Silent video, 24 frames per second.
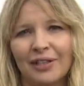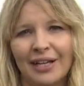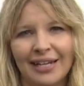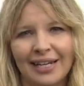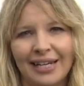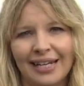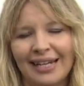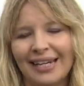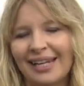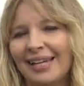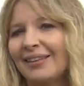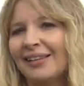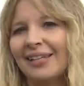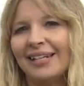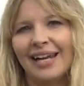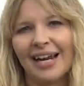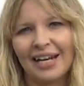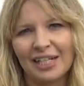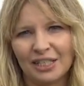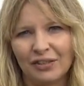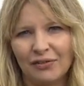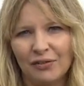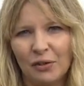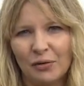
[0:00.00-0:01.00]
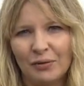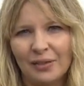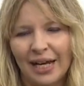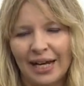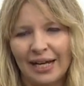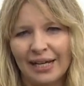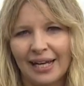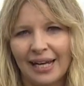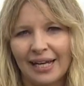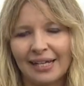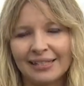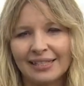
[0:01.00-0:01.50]
flooding in the next few
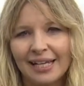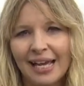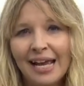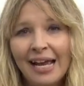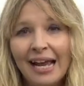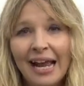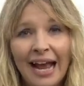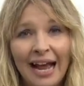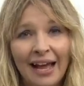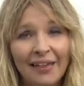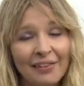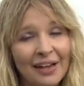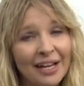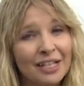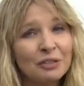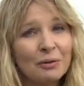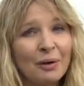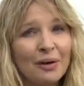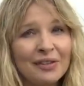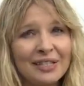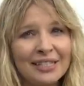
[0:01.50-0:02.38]
decades. And that's